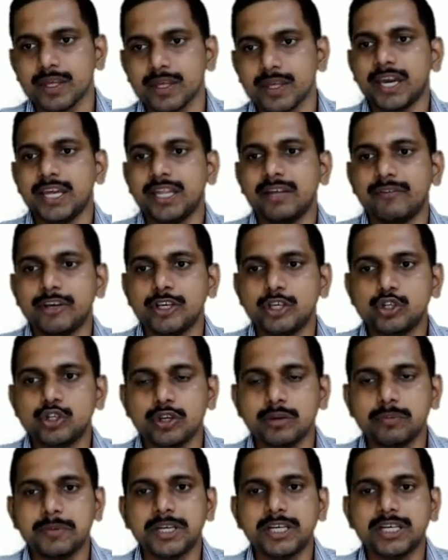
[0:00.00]
In the
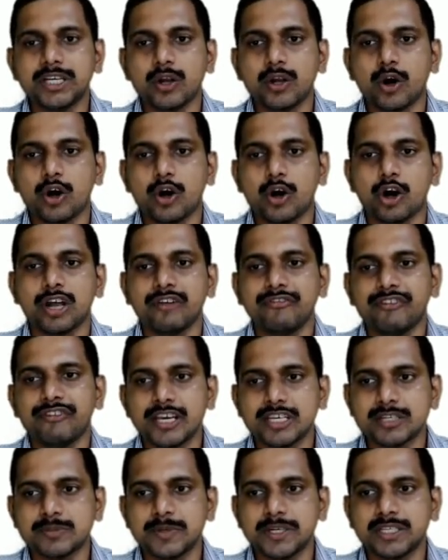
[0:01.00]
meter or
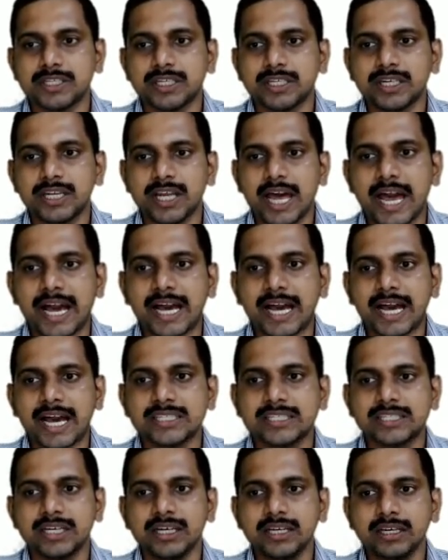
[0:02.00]
orifice meter,
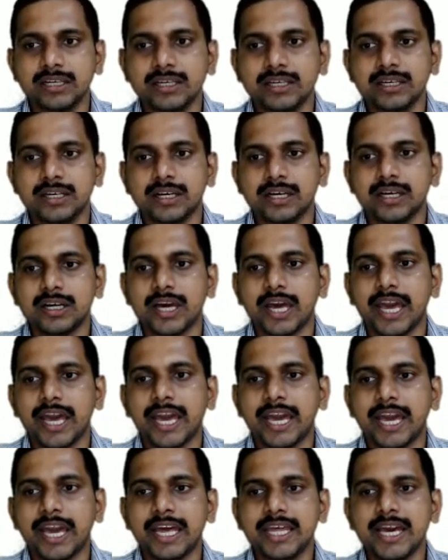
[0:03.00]
as the
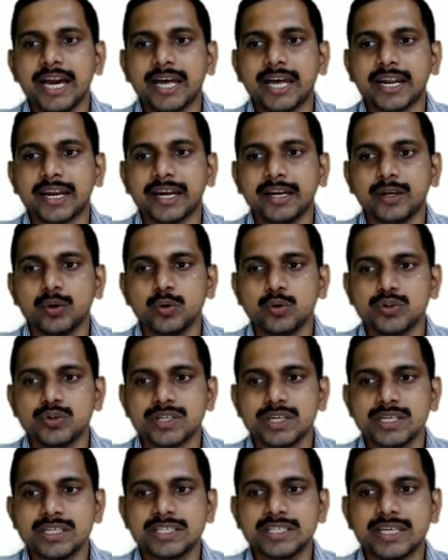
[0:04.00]
area
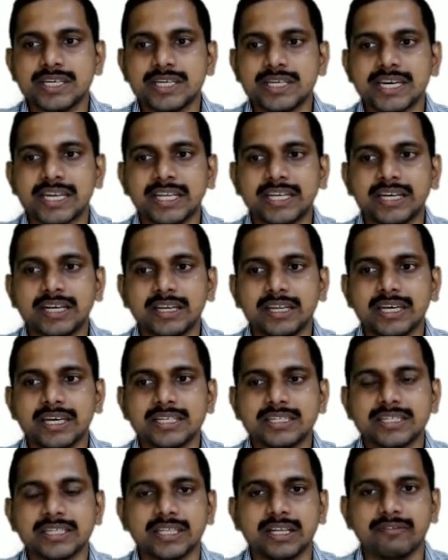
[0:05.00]
reduces, there is
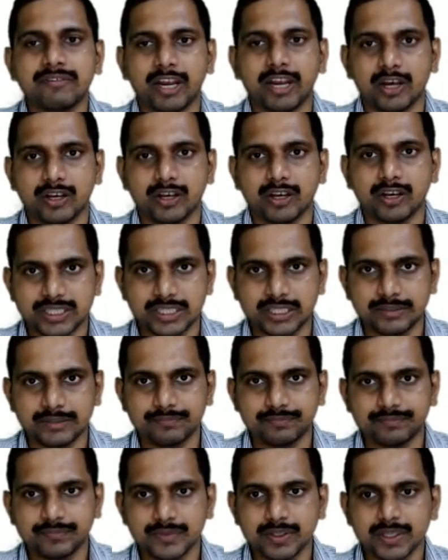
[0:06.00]
increase in the velocity.
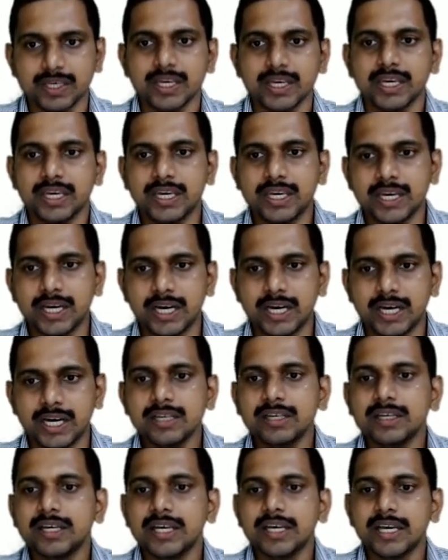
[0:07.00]
Here,
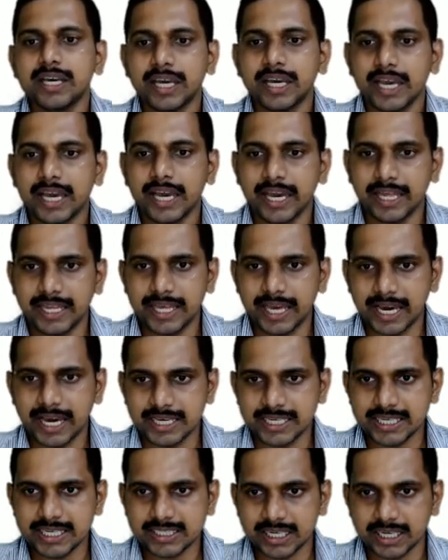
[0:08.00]
area
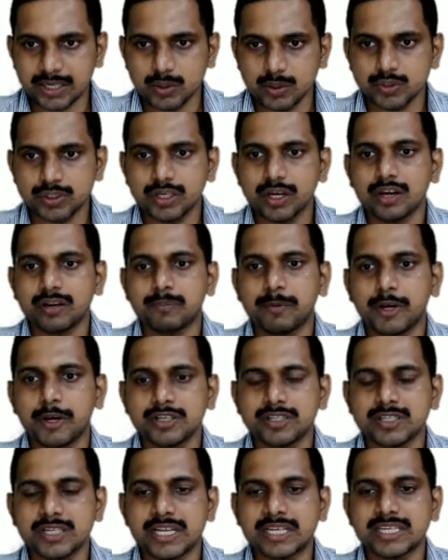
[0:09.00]
is reducing or
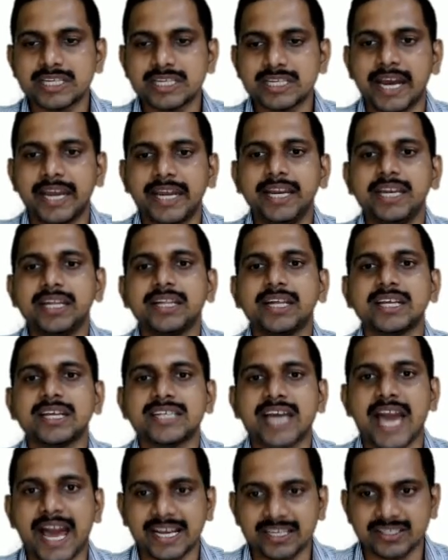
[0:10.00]
because there is height, there is
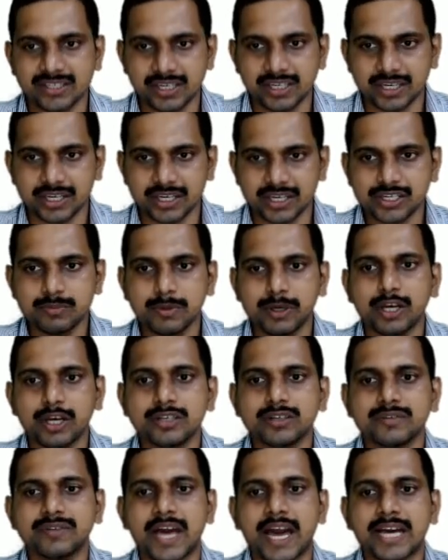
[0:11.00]
acceleration.
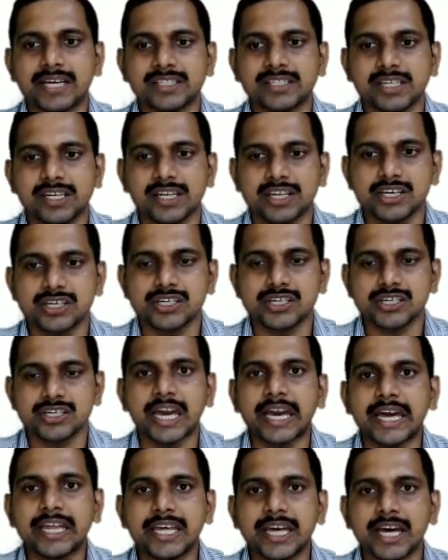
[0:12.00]
Because of the acceleration, the
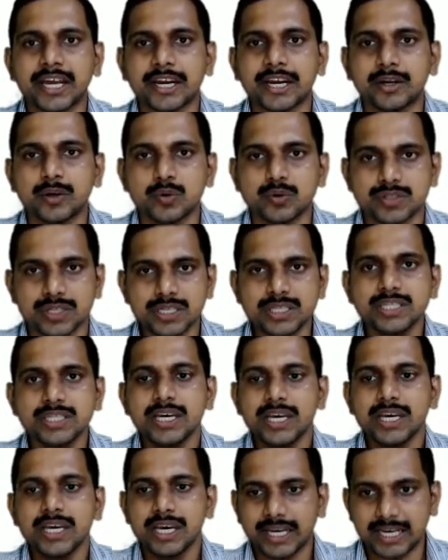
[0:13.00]
area reduces
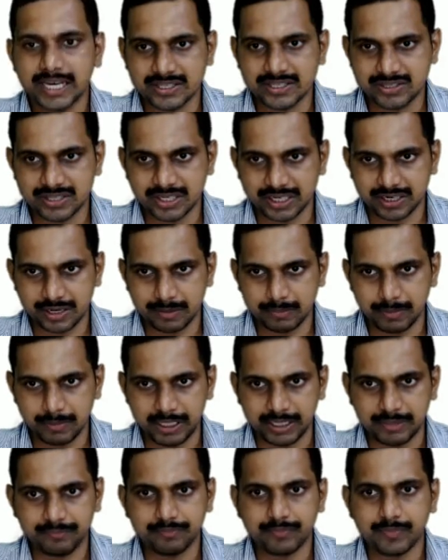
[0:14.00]

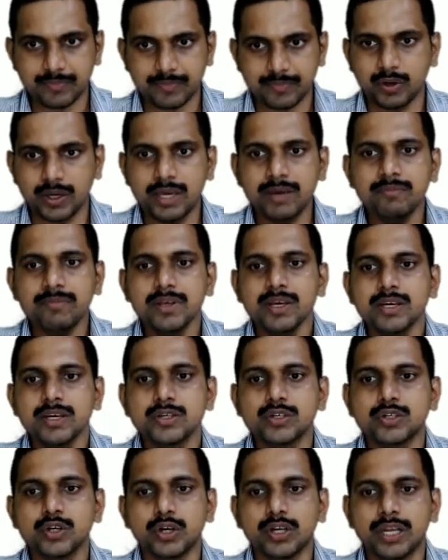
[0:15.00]
considerably okay
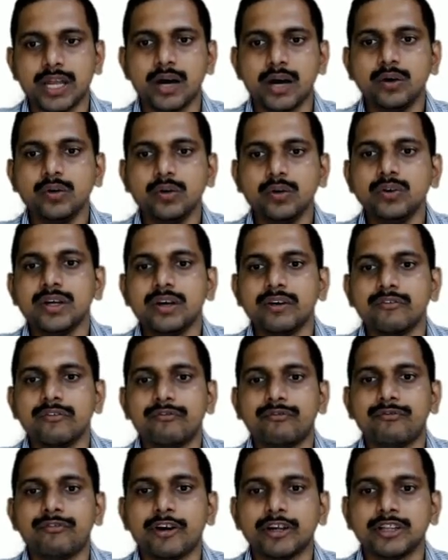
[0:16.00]
so now
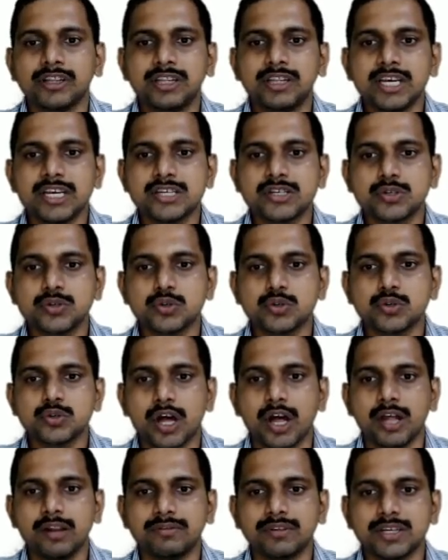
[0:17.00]
for this to
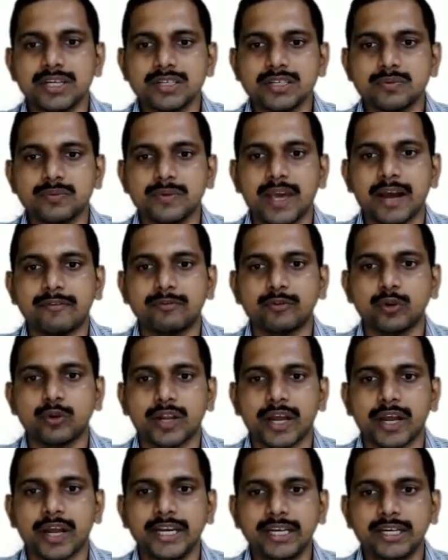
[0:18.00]
solve this we have to
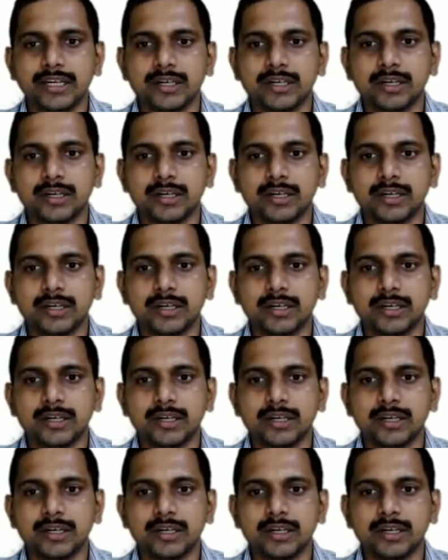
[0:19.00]
write